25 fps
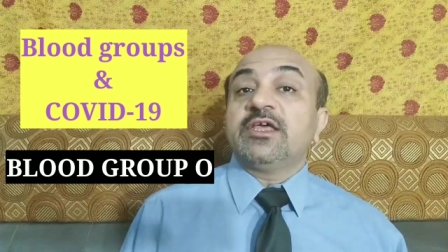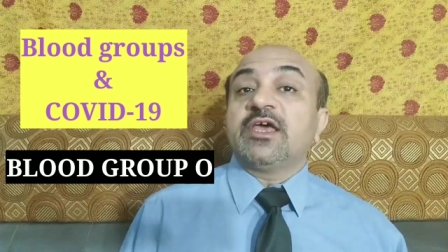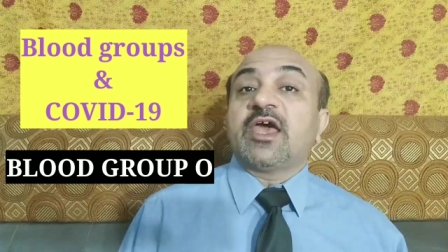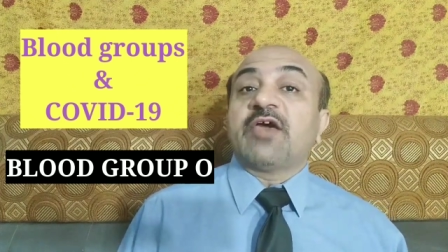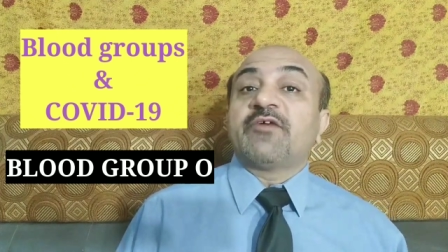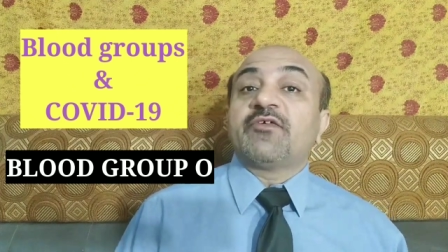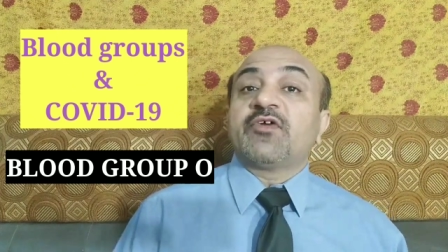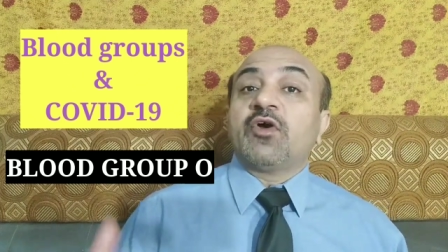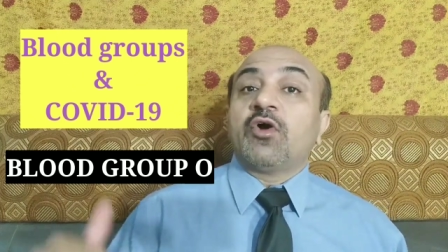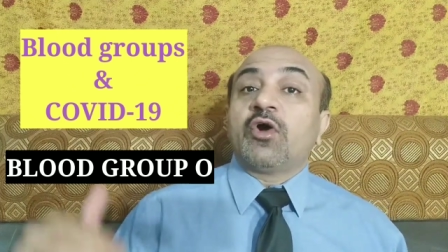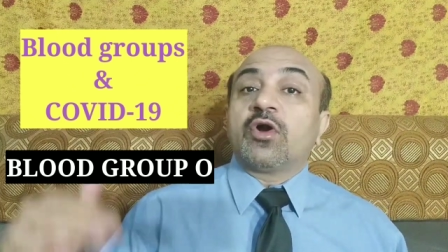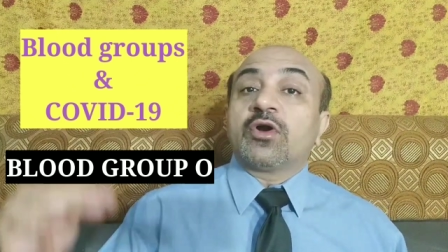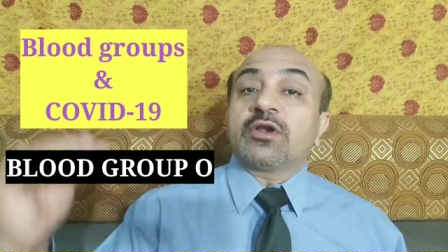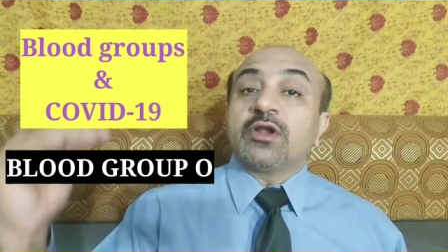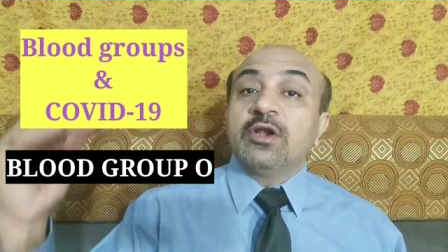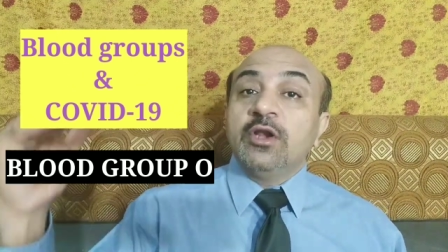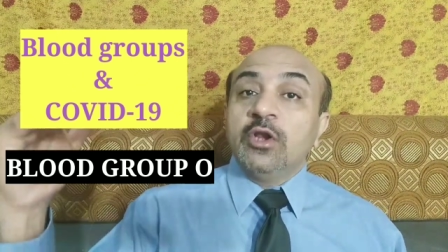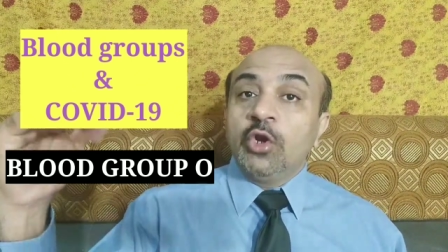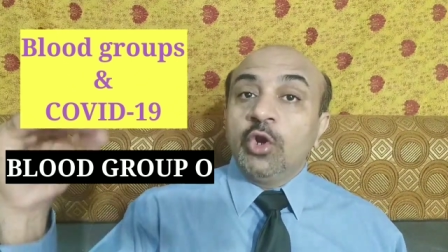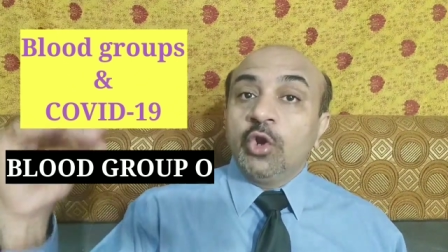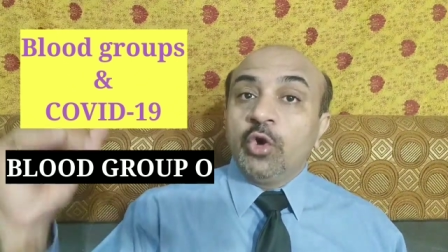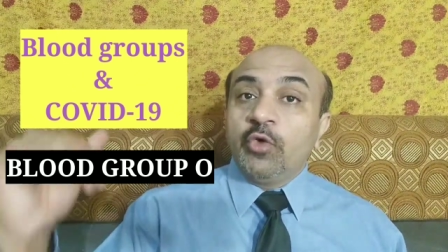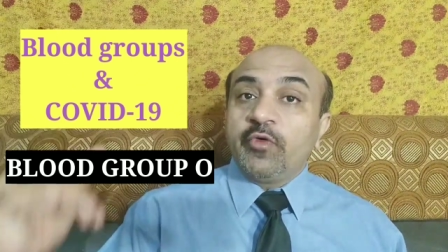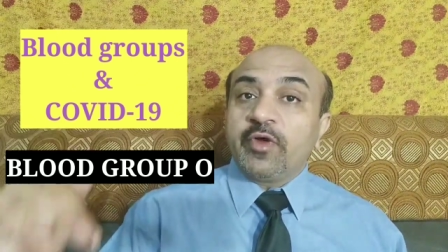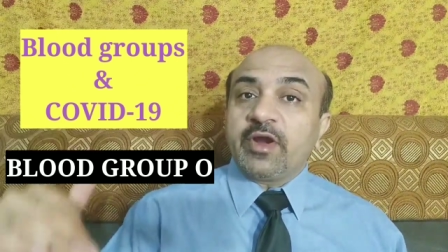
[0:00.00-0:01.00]
have got
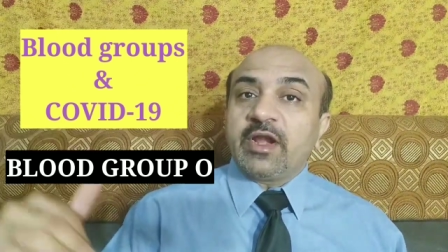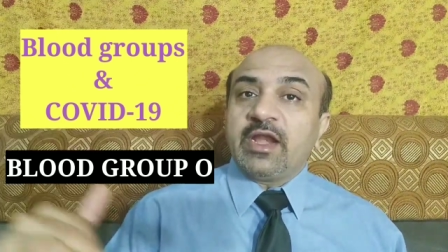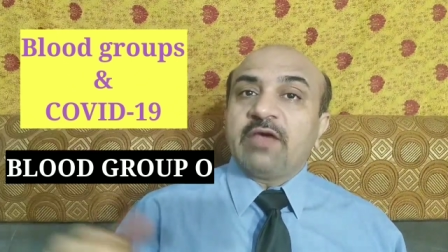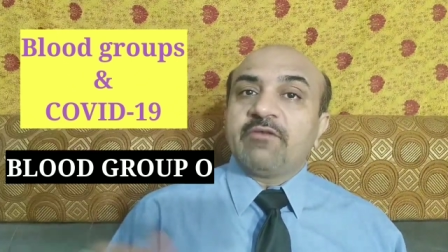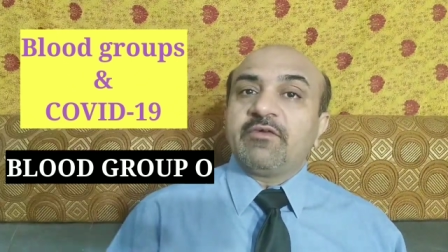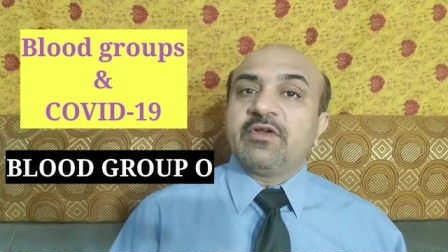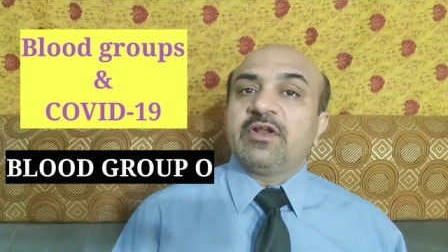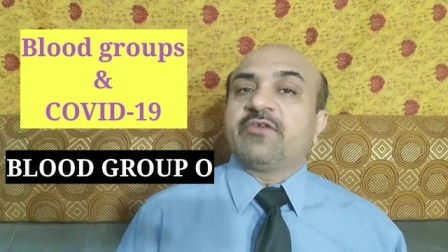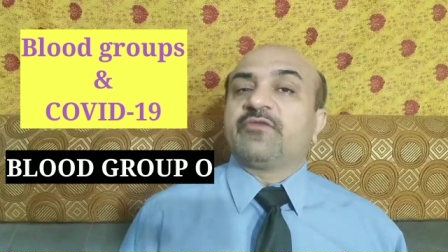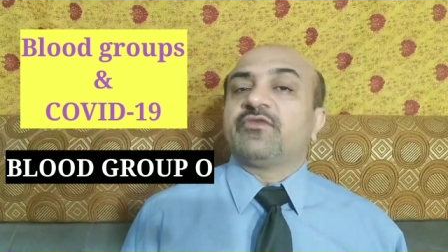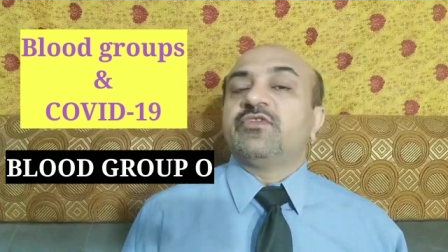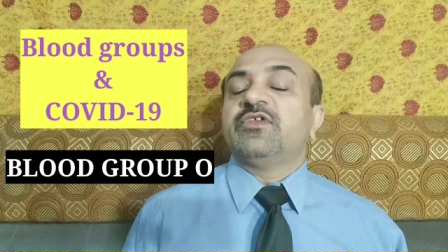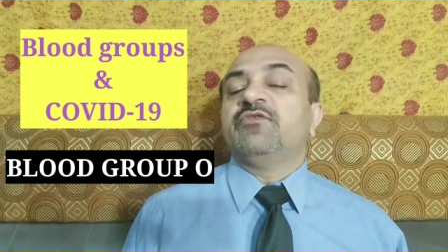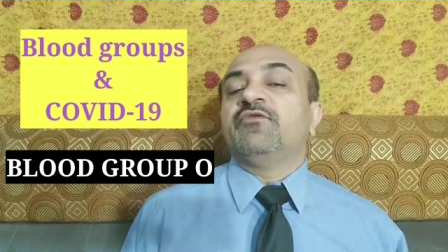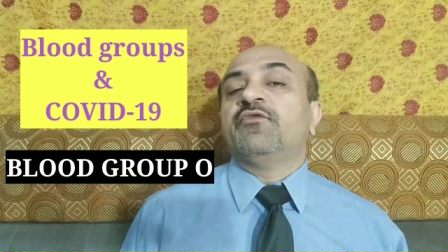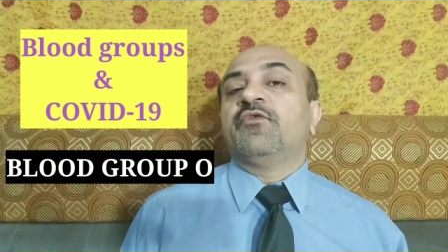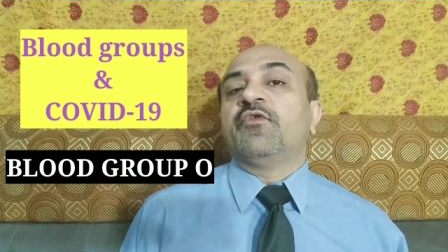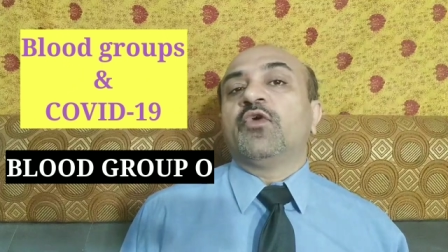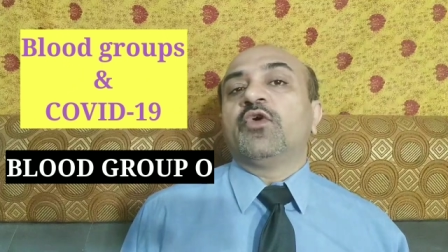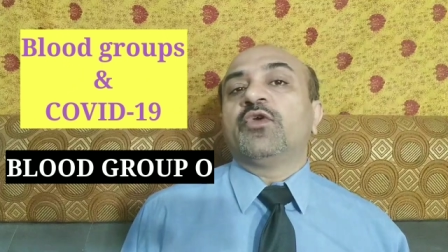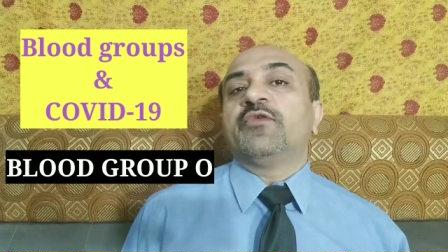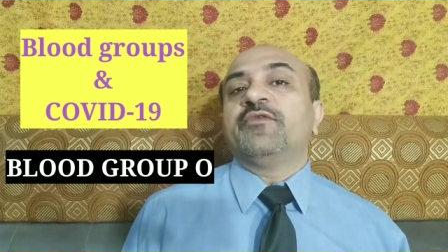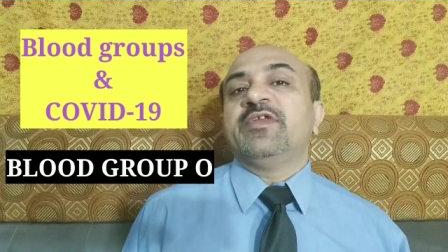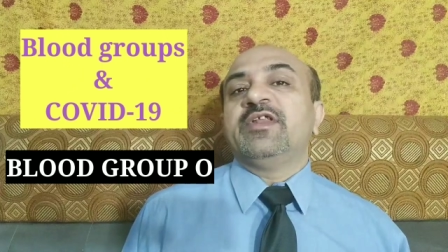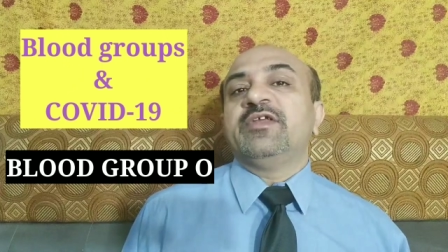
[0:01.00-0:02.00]
lower level of the
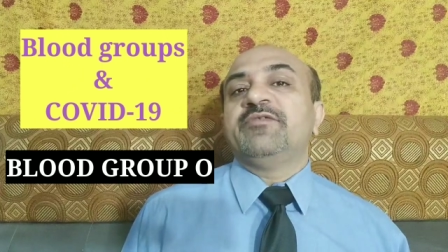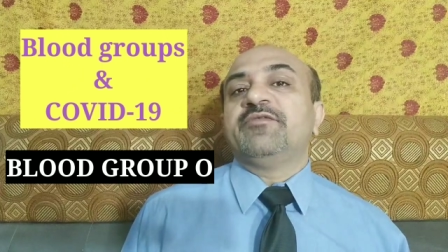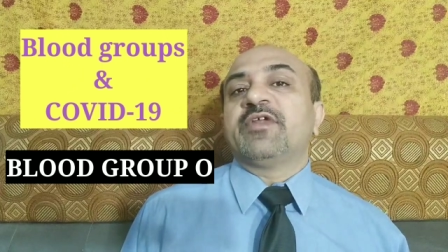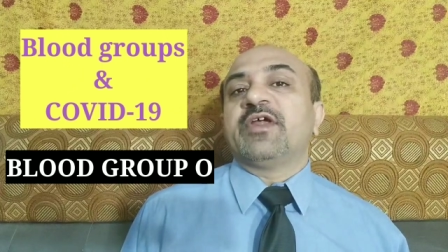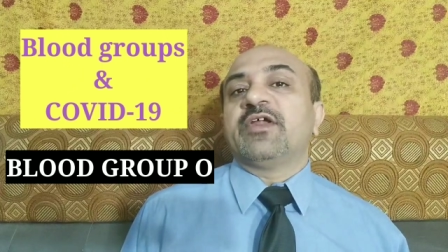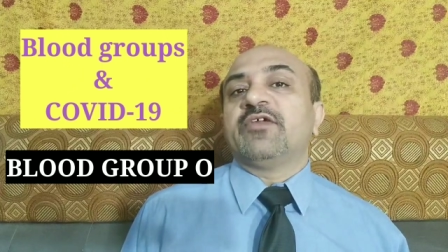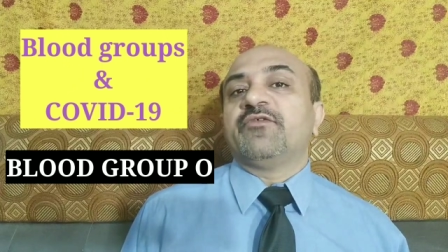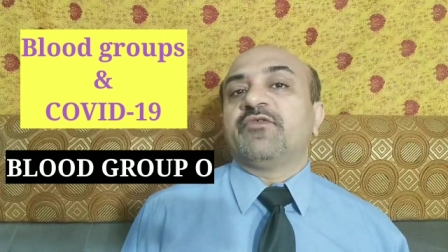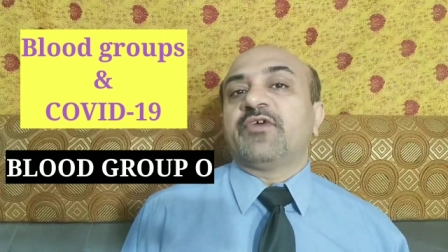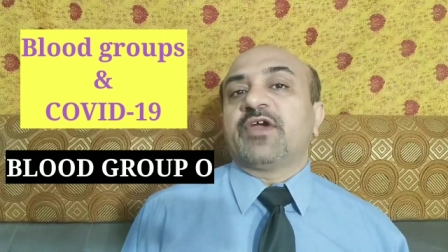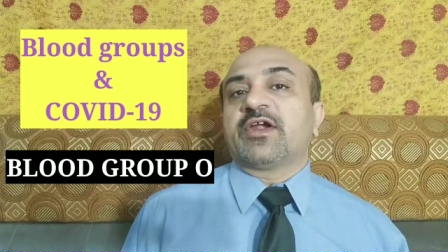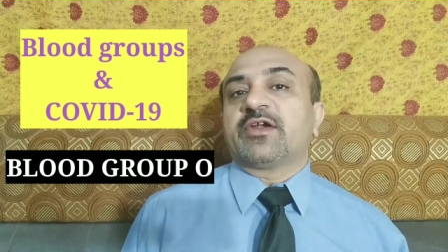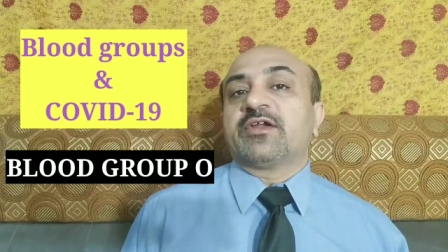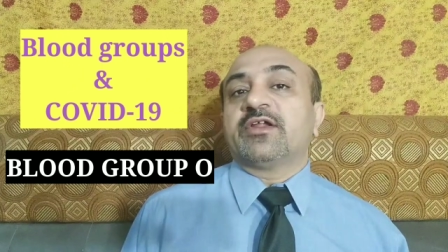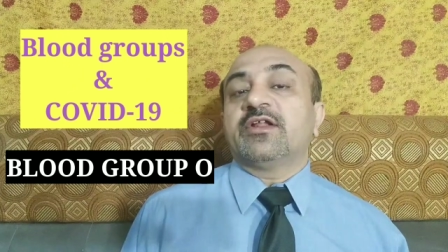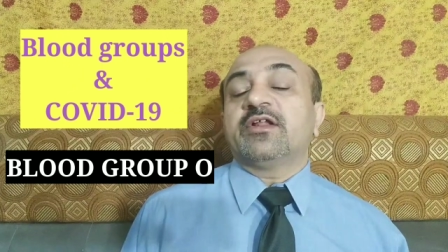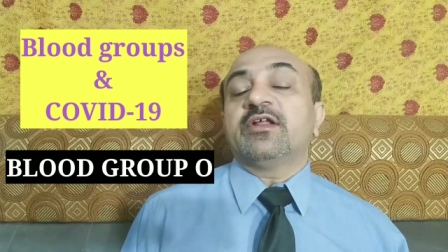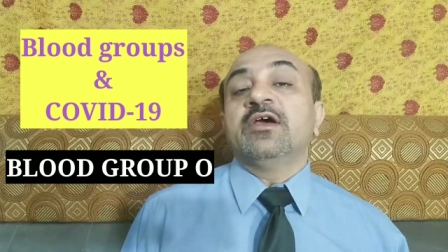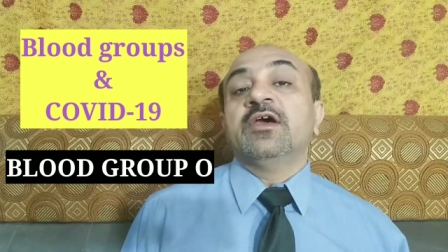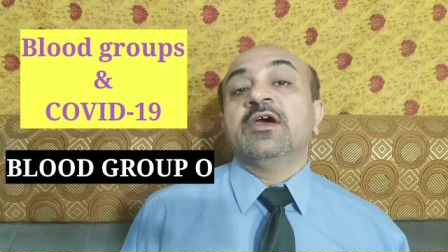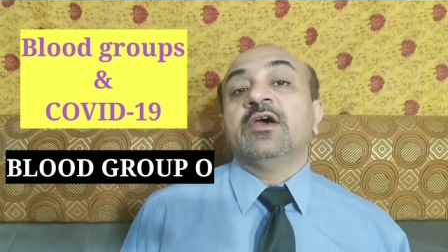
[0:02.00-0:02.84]
von Willebrand factor,